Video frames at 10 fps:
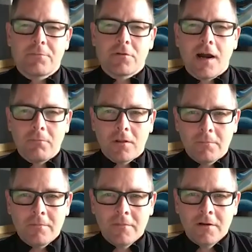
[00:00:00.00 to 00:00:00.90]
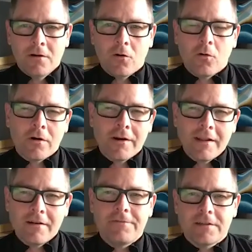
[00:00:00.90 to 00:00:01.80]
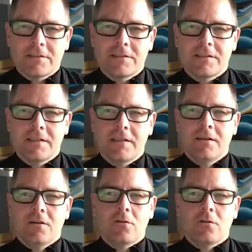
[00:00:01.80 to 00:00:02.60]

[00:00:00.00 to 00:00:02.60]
problem or an inefficiency,